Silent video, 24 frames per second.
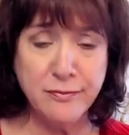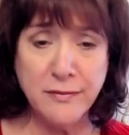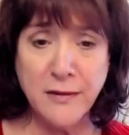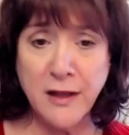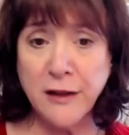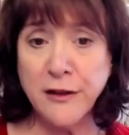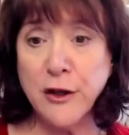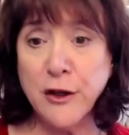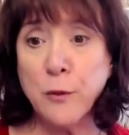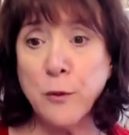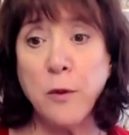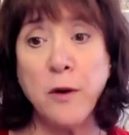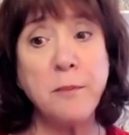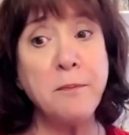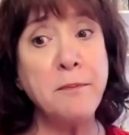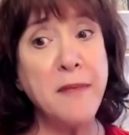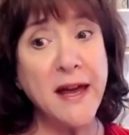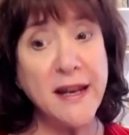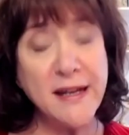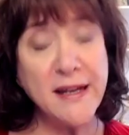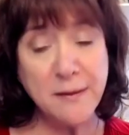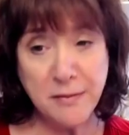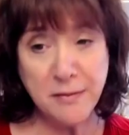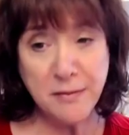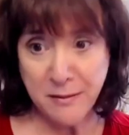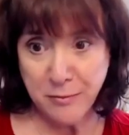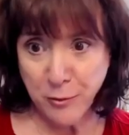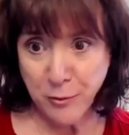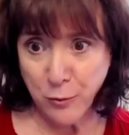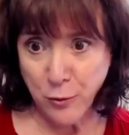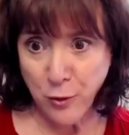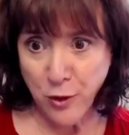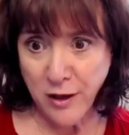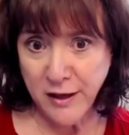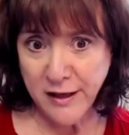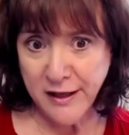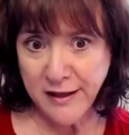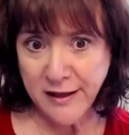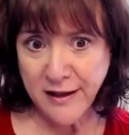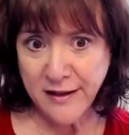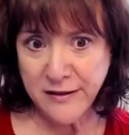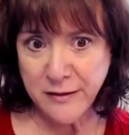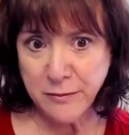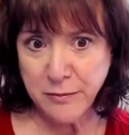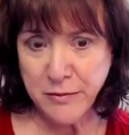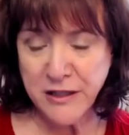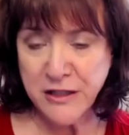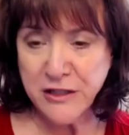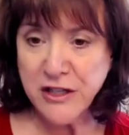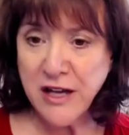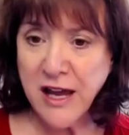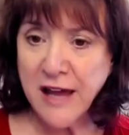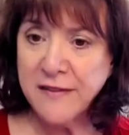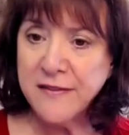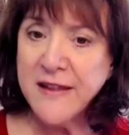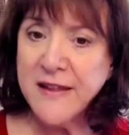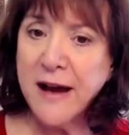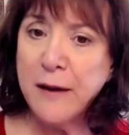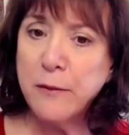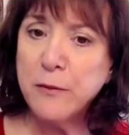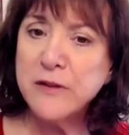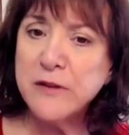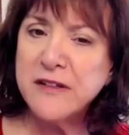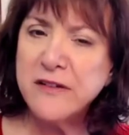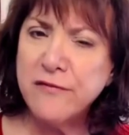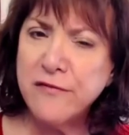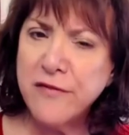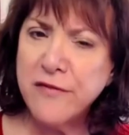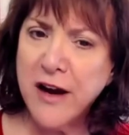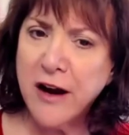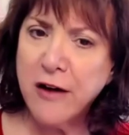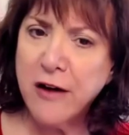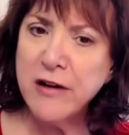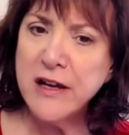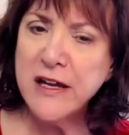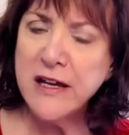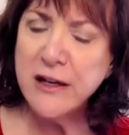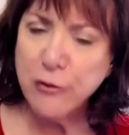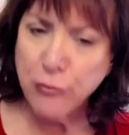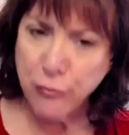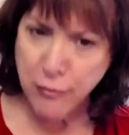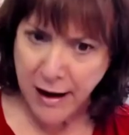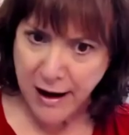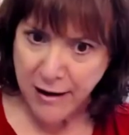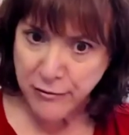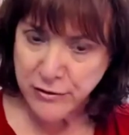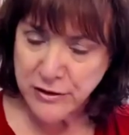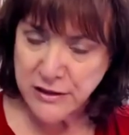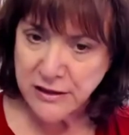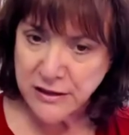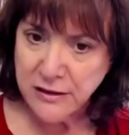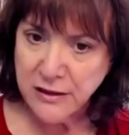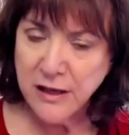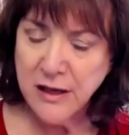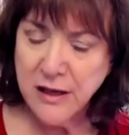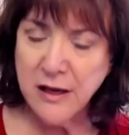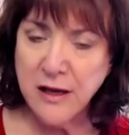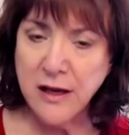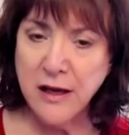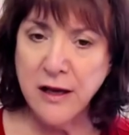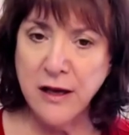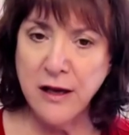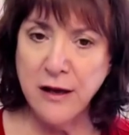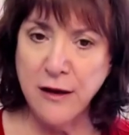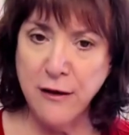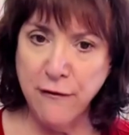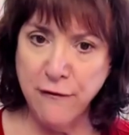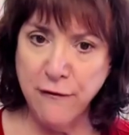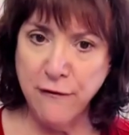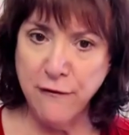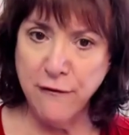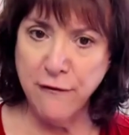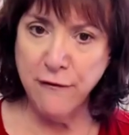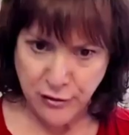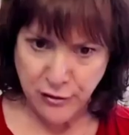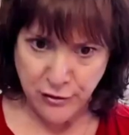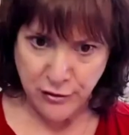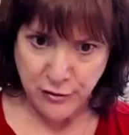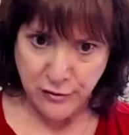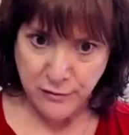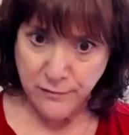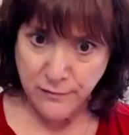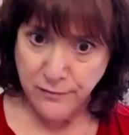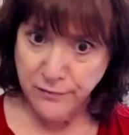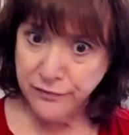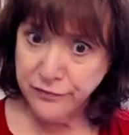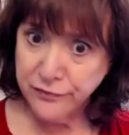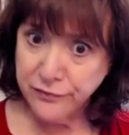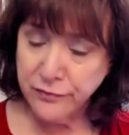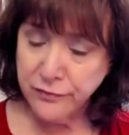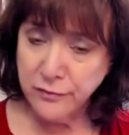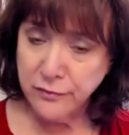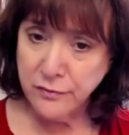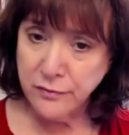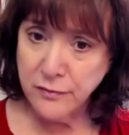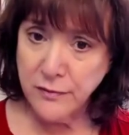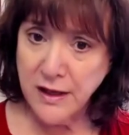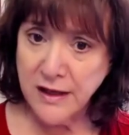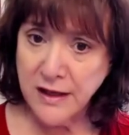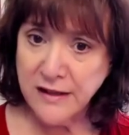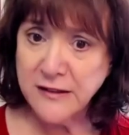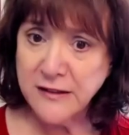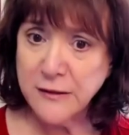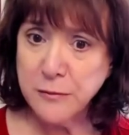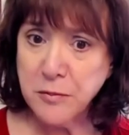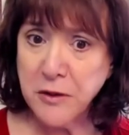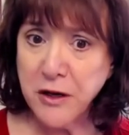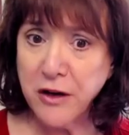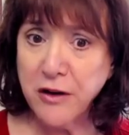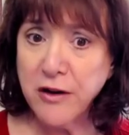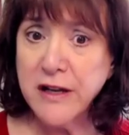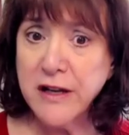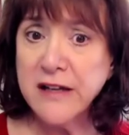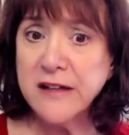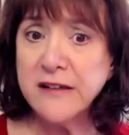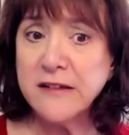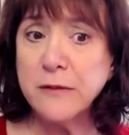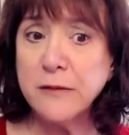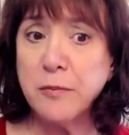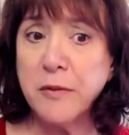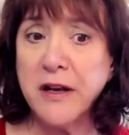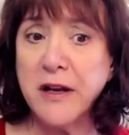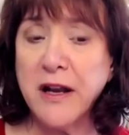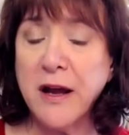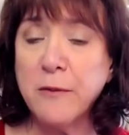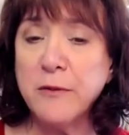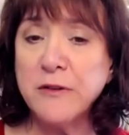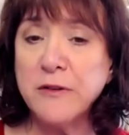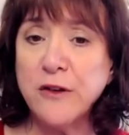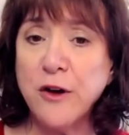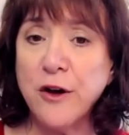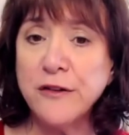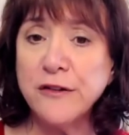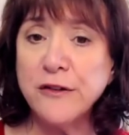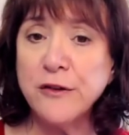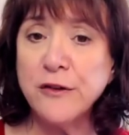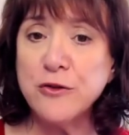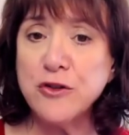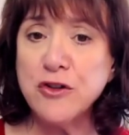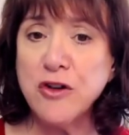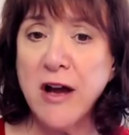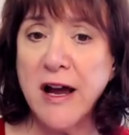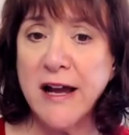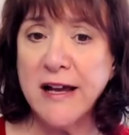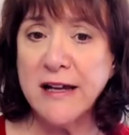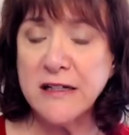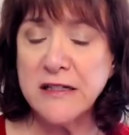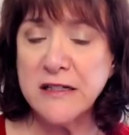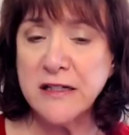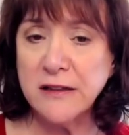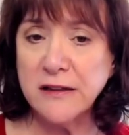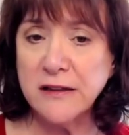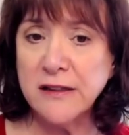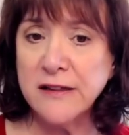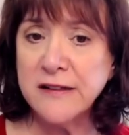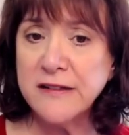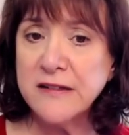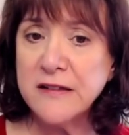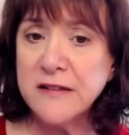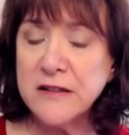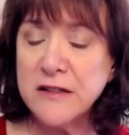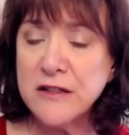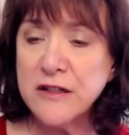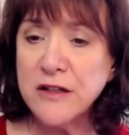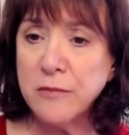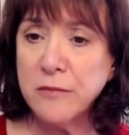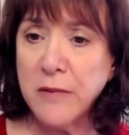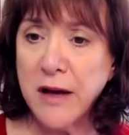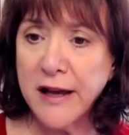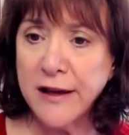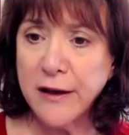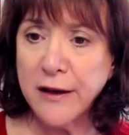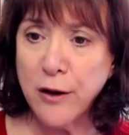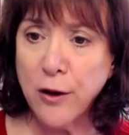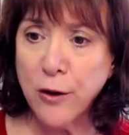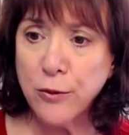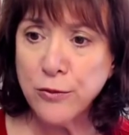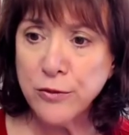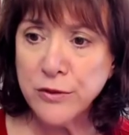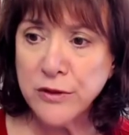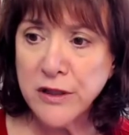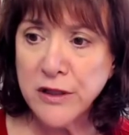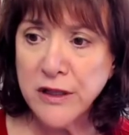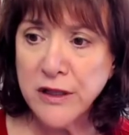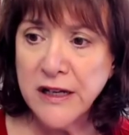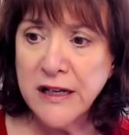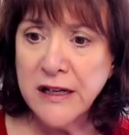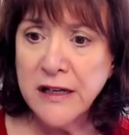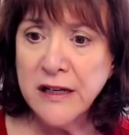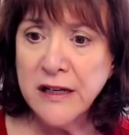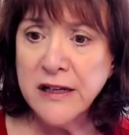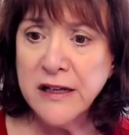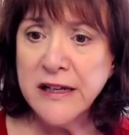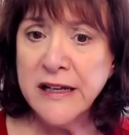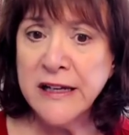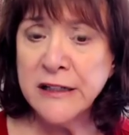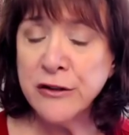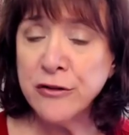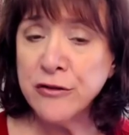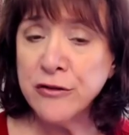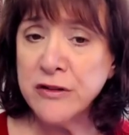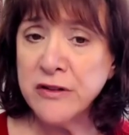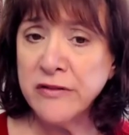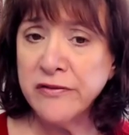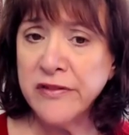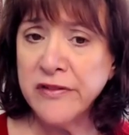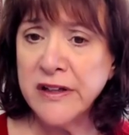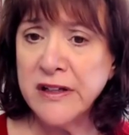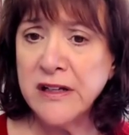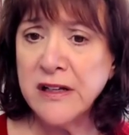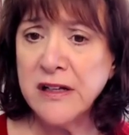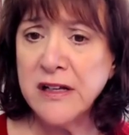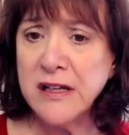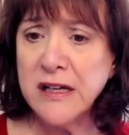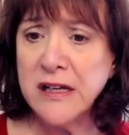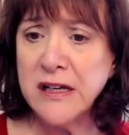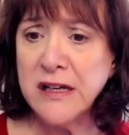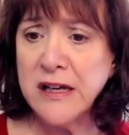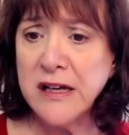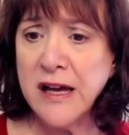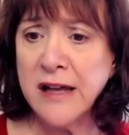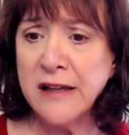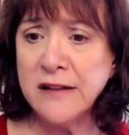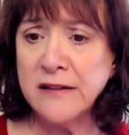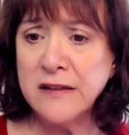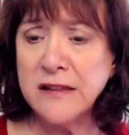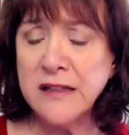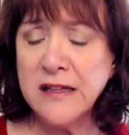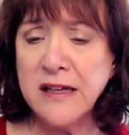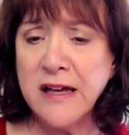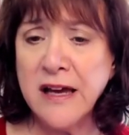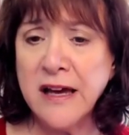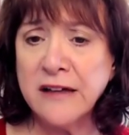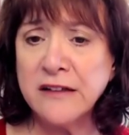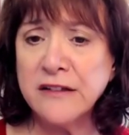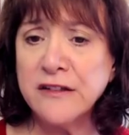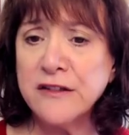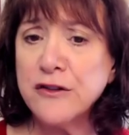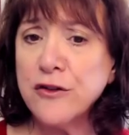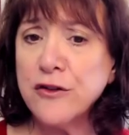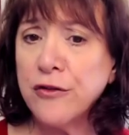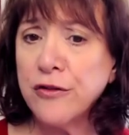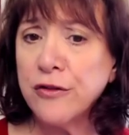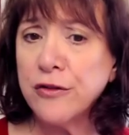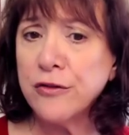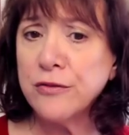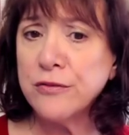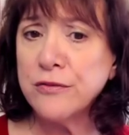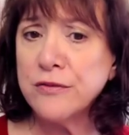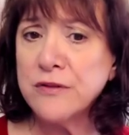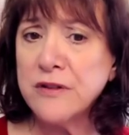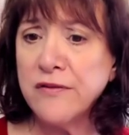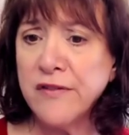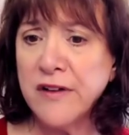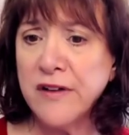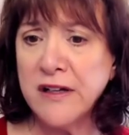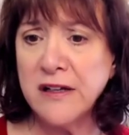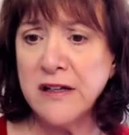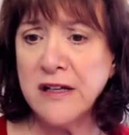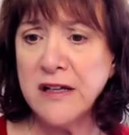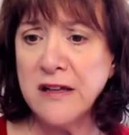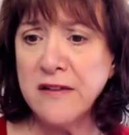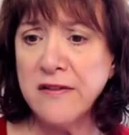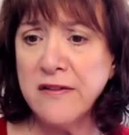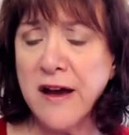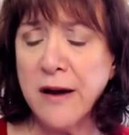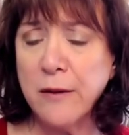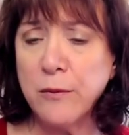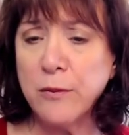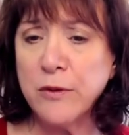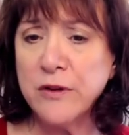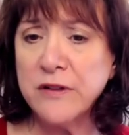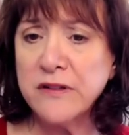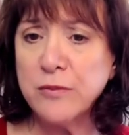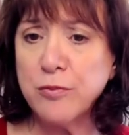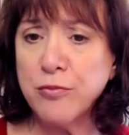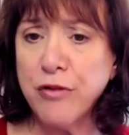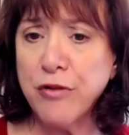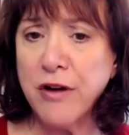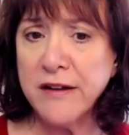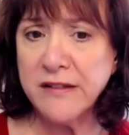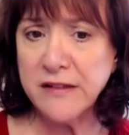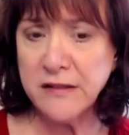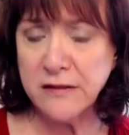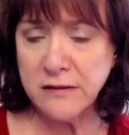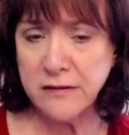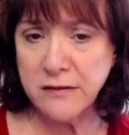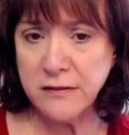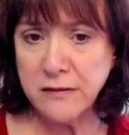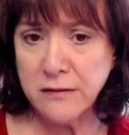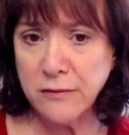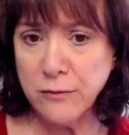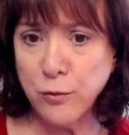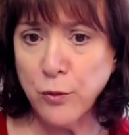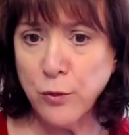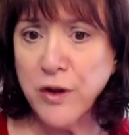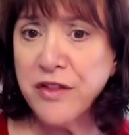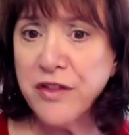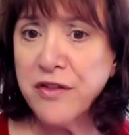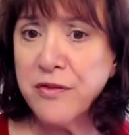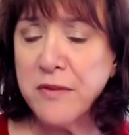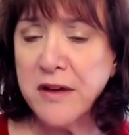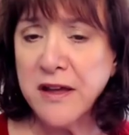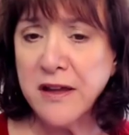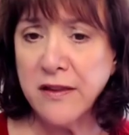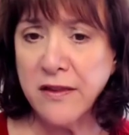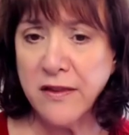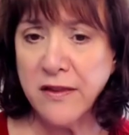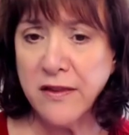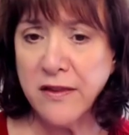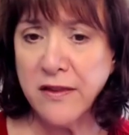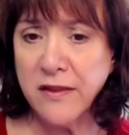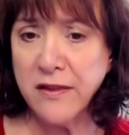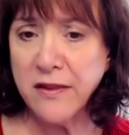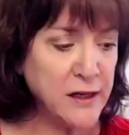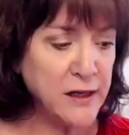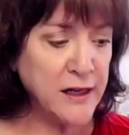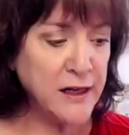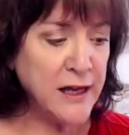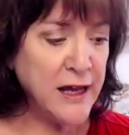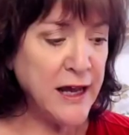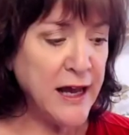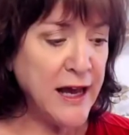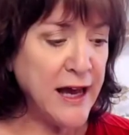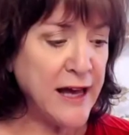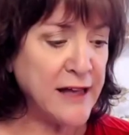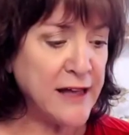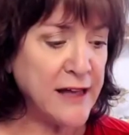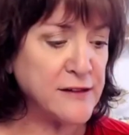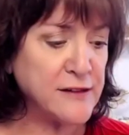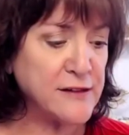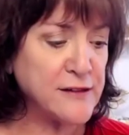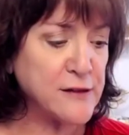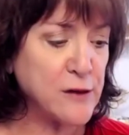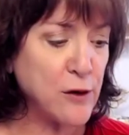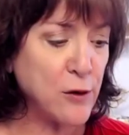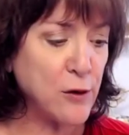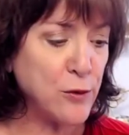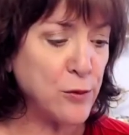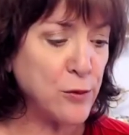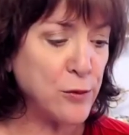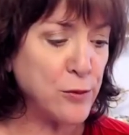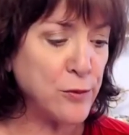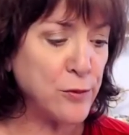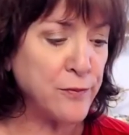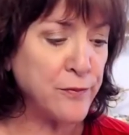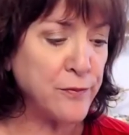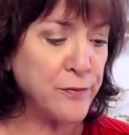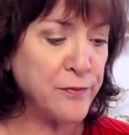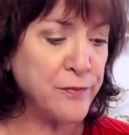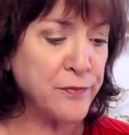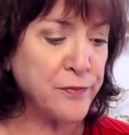there were many people walking on the beach, and that was a very grounded physical experience. But I was also trying to listen to my own inner divinity and the external divinity that was present with me there. And so